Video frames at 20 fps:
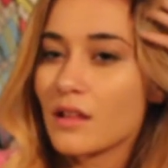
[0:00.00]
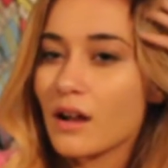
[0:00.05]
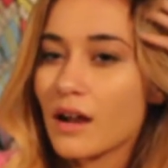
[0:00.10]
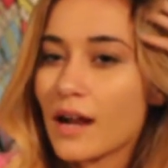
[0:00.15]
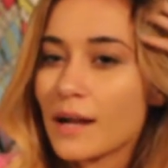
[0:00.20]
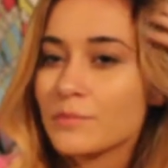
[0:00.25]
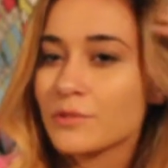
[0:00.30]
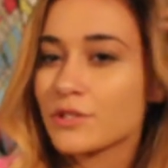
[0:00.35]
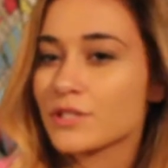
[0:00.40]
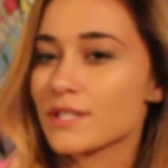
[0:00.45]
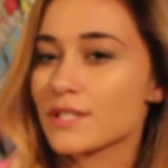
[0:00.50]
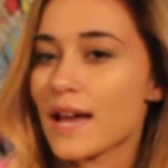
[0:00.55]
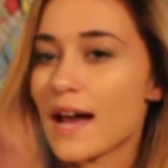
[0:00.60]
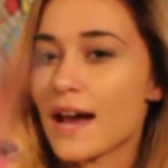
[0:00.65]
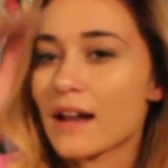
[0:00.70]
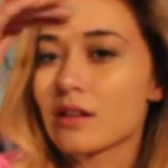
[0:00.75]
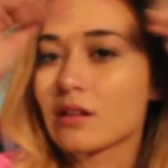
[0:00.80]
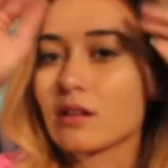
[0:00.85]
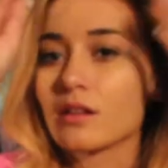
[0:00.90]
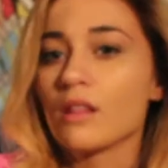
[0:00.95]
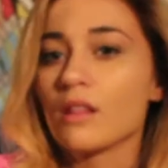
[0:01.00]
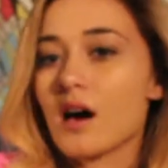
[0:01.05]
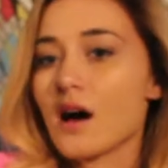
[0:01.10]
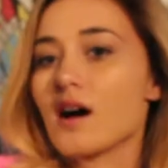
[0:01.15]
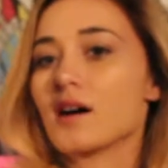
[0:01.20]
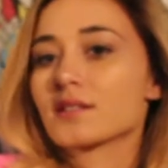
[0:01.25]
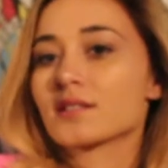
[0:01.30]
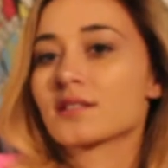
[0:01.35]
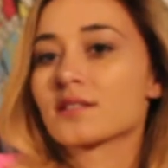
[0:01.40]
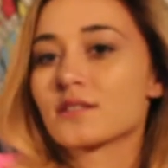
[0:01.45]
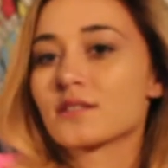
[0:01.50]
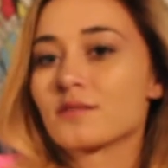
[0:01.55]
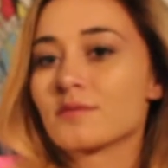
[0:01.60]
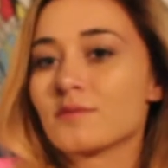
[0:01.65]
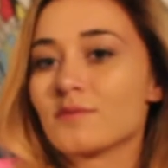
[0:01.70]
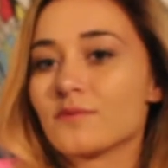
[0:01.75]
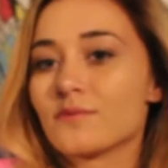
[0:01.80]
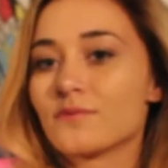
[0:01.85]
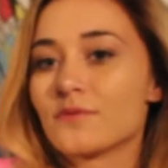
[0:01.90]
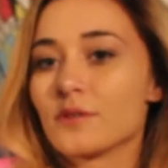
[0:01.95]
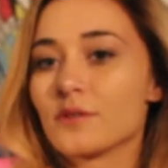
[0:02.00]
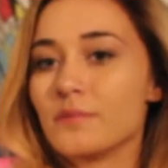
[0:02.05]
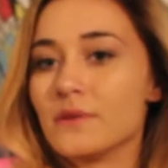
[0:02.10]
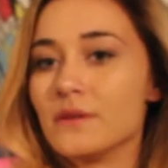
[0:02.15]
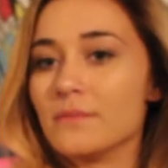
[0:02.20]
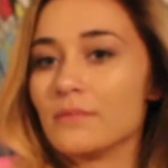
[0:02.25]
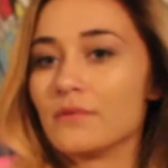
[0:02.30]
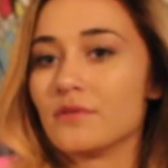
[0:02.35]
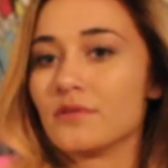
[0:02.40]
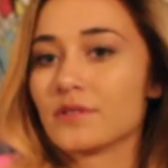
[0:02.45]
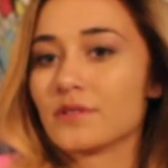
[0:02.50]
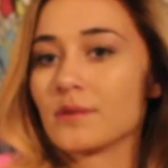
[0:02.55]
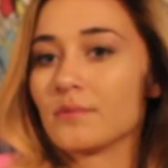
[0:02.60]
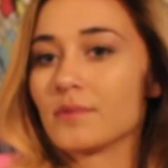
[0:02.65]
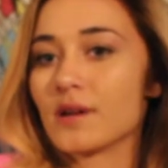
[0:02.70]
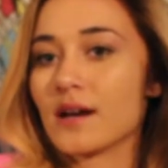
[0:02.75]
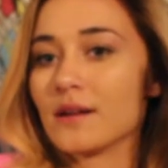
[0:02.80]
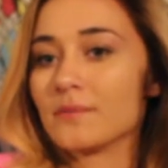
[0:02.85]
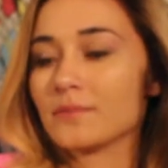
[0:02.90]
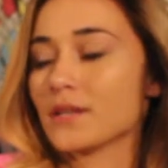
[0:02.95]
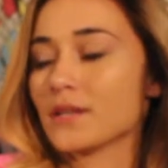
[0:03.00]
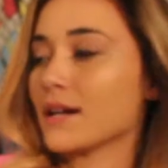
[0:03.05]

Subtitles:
I'm just at a loss for people sometimes.